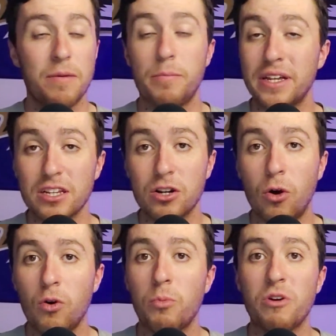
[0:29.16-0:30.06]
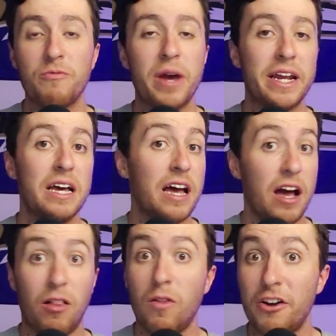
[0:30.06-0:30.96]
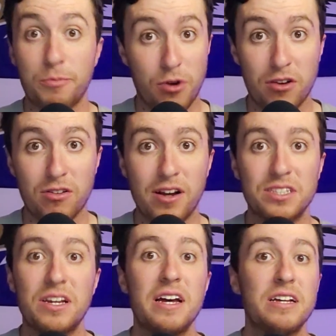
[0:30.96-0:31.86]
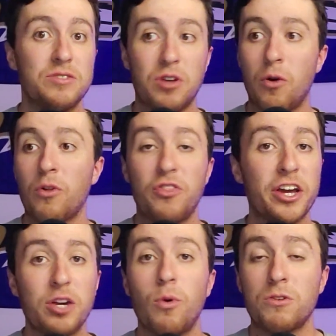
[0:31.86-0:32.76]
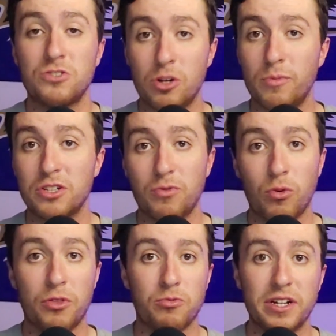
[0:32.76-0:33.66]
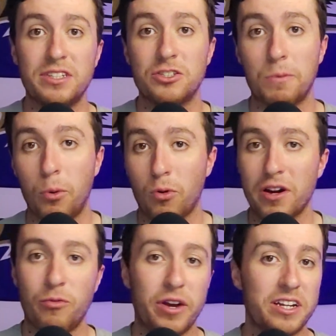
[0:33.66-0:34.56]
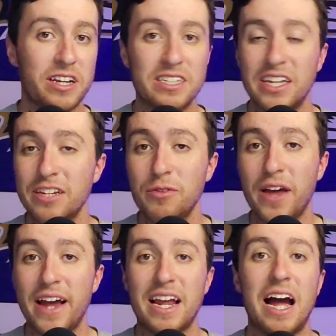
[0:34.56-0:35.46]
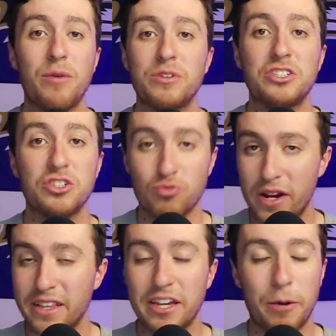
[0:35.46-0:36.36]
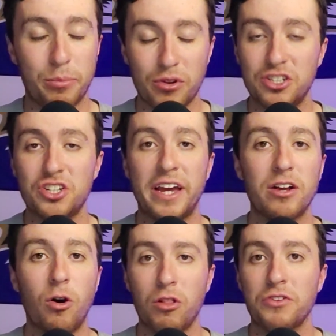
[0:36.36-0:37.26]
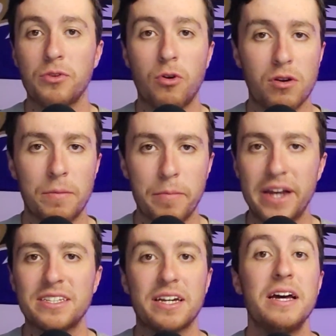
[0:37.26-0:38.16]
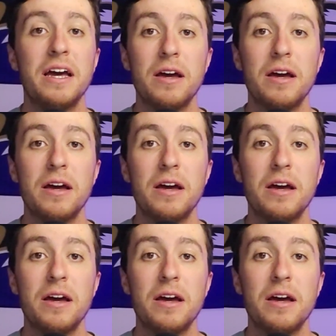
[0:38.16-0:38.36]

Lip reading: been the goal, and we've made a lot of progress. So thank you all so much for the recent support. If we could continue that, I would greatly appreciate it. All of you are amazing.